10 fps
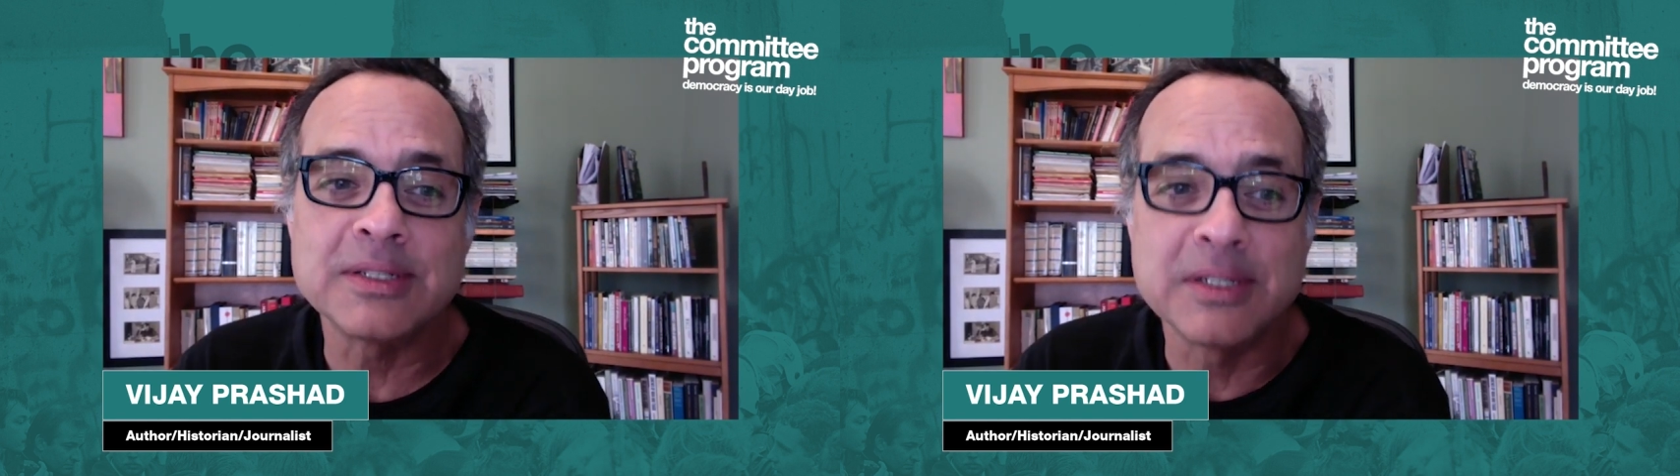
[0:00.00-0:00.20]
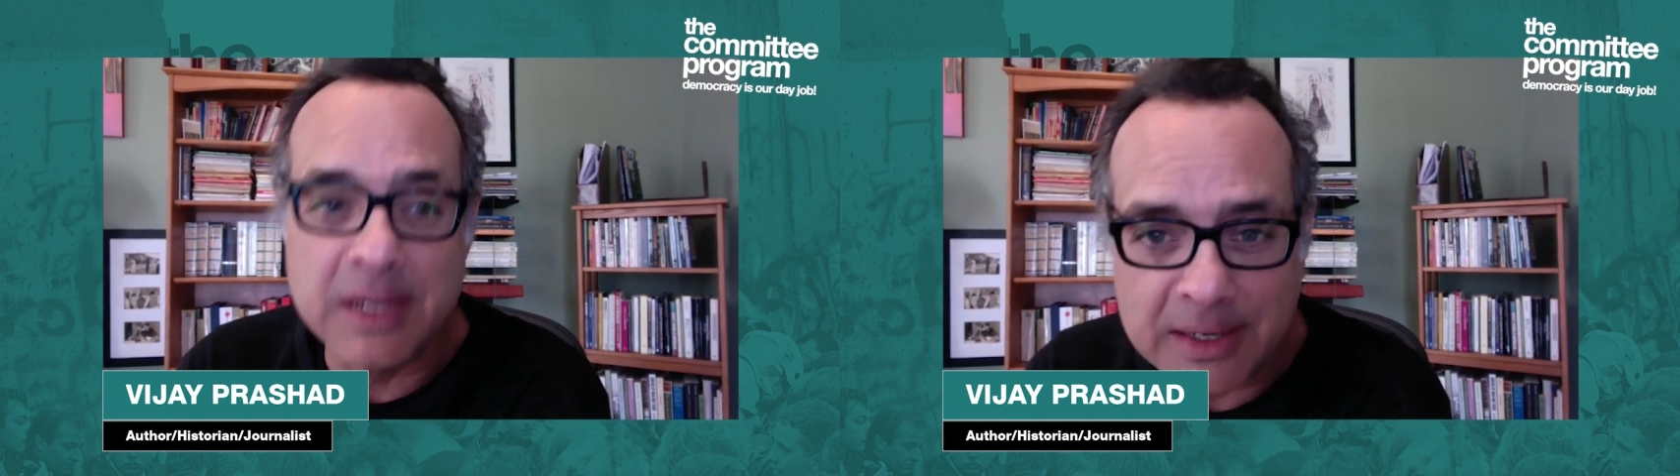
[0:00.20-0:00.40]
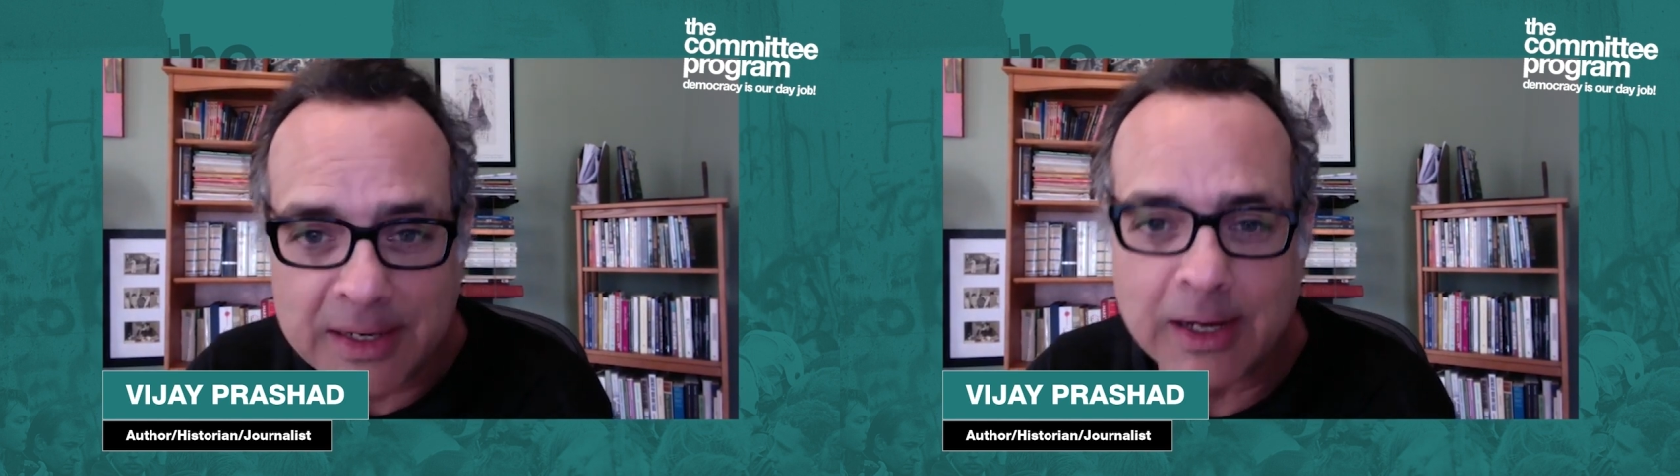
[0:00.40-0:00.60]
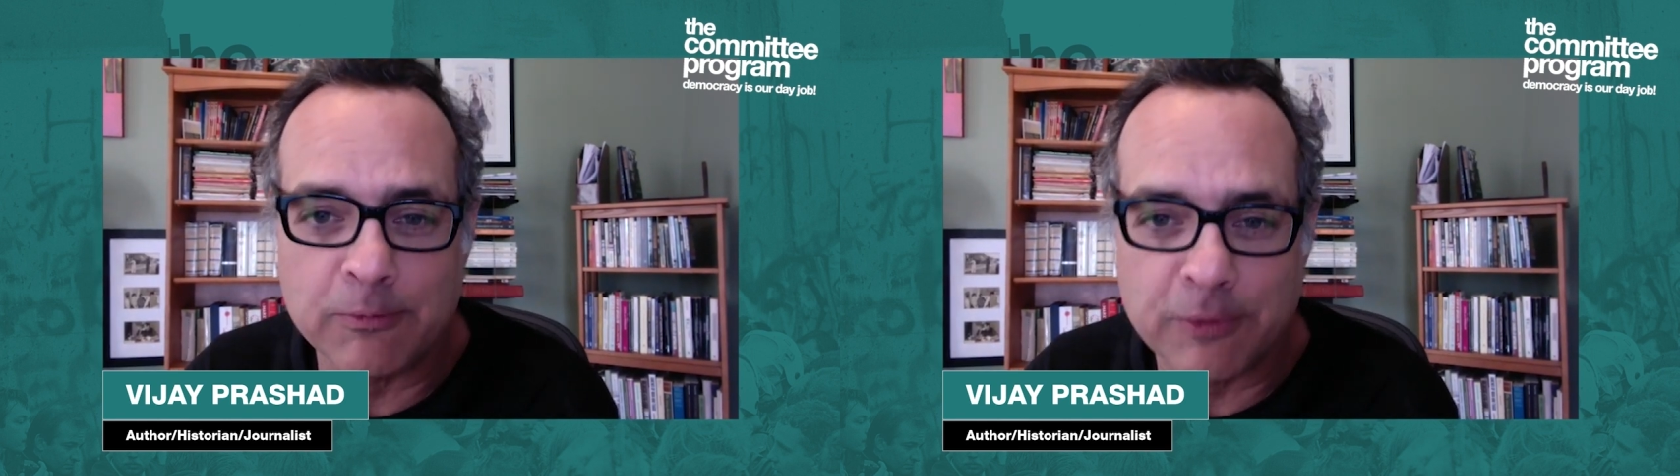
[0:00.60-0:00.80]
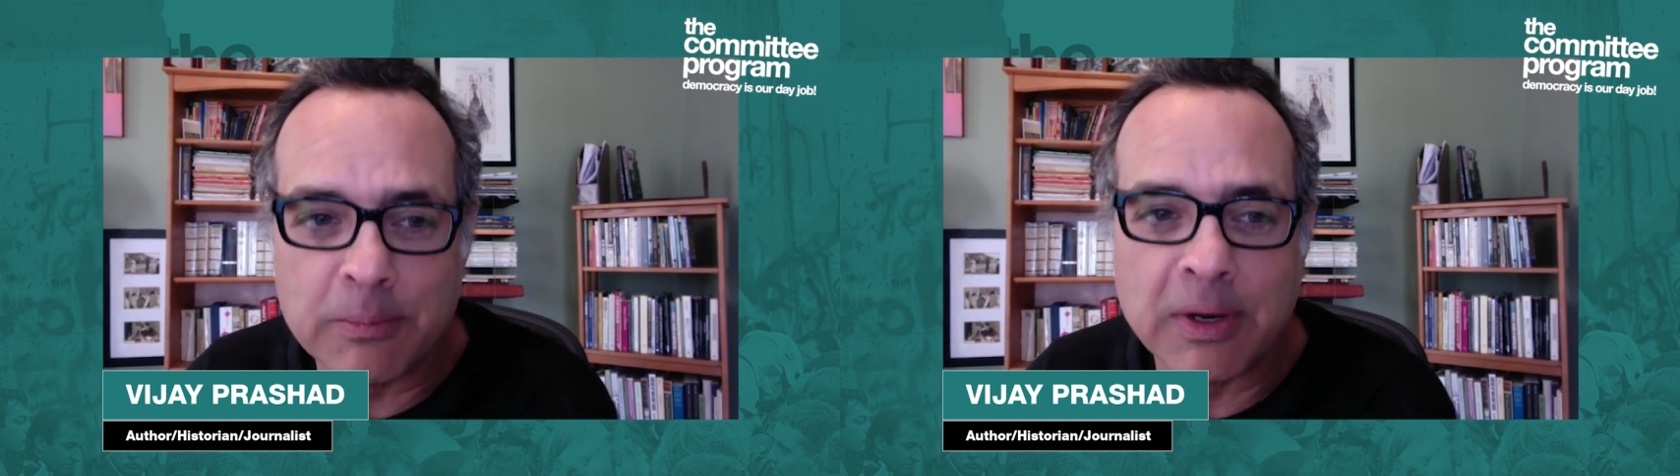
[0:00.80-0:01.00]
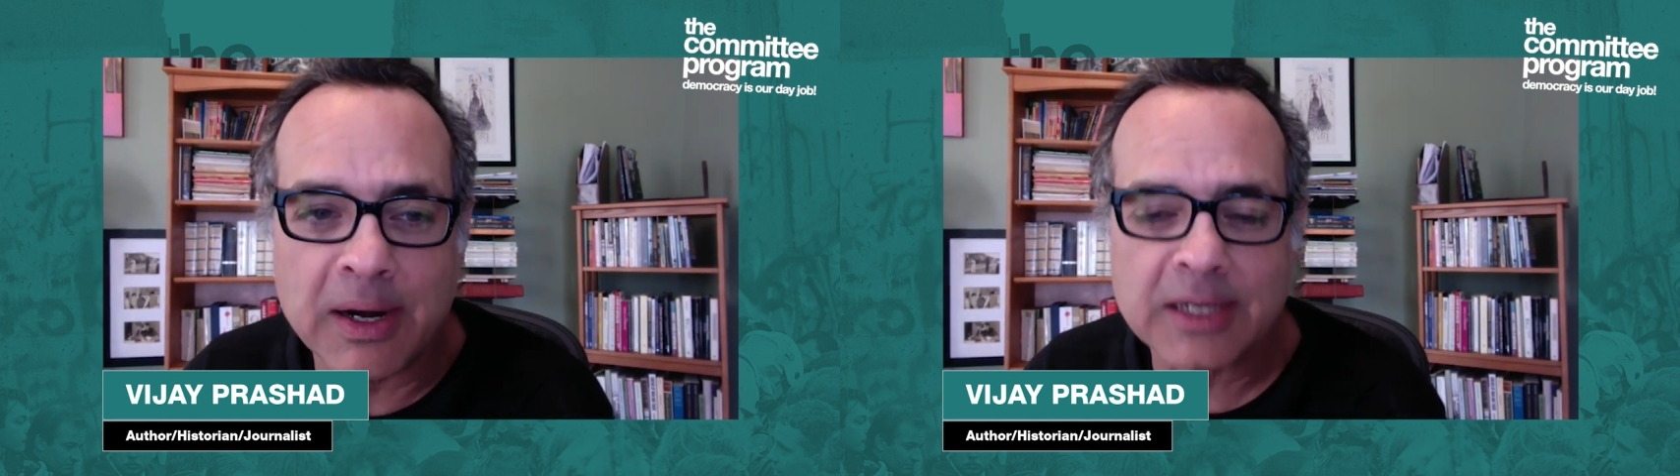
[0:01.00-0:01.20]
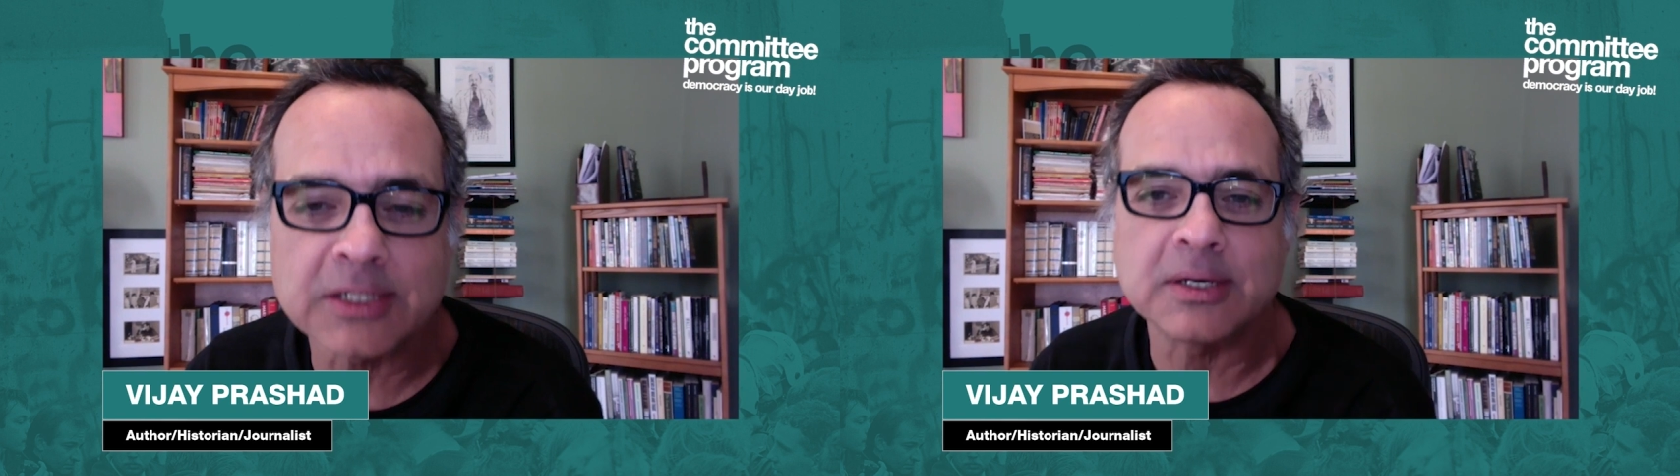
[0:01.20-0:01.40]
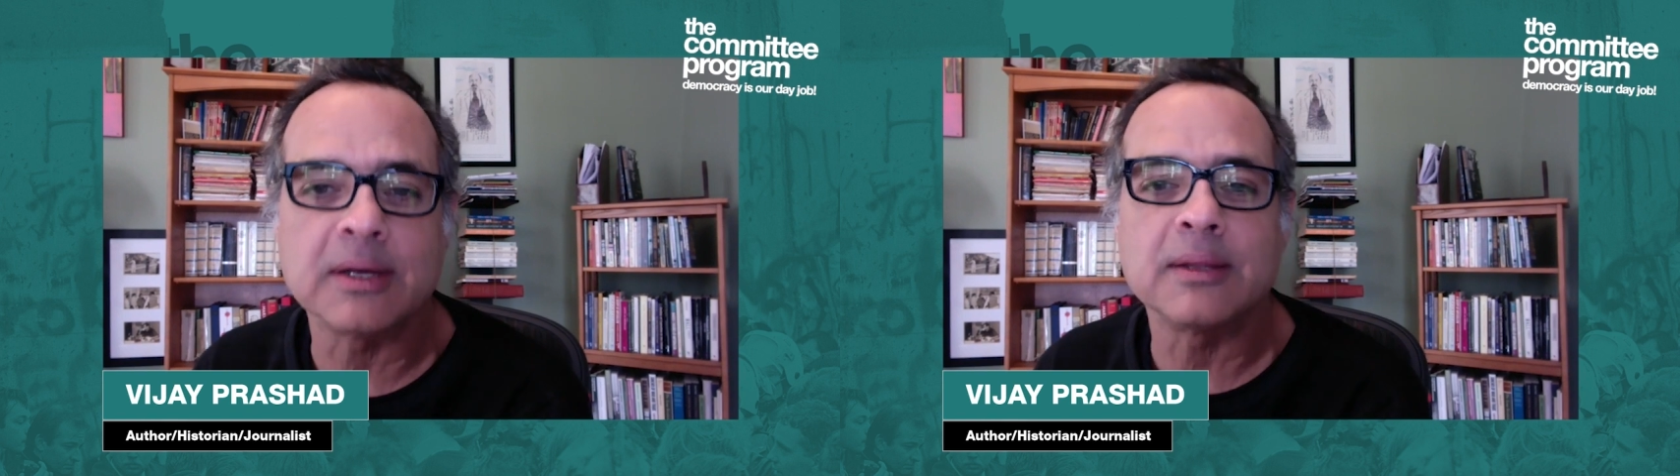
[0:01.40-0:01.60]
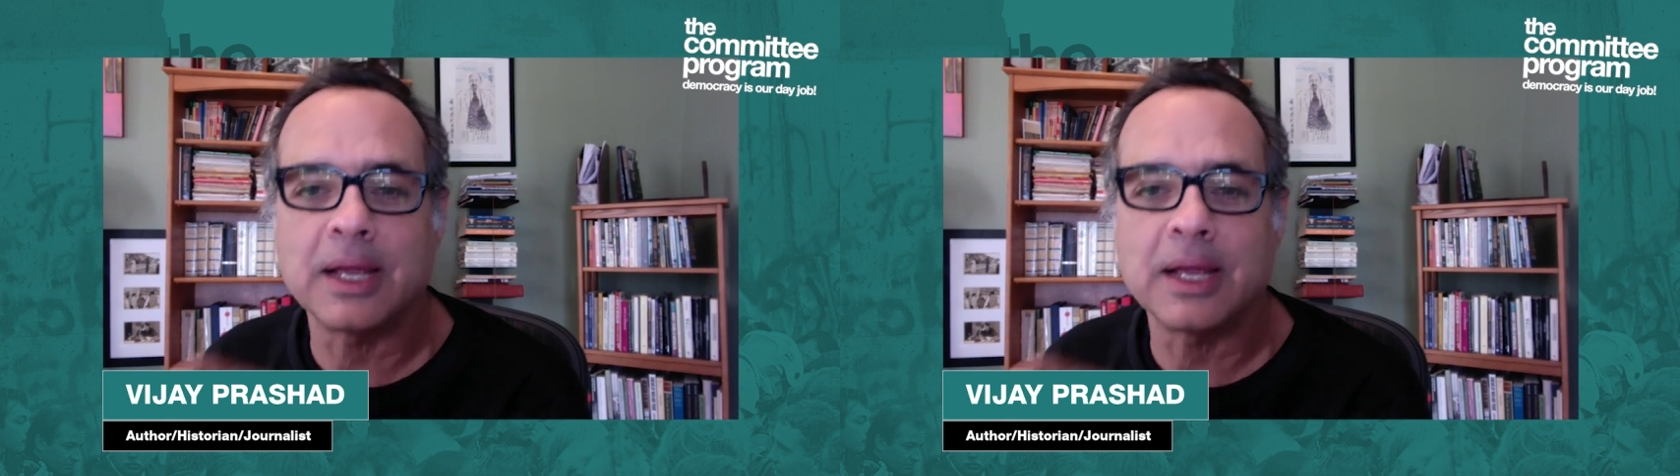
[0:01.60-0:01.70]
did come from Maharashtra,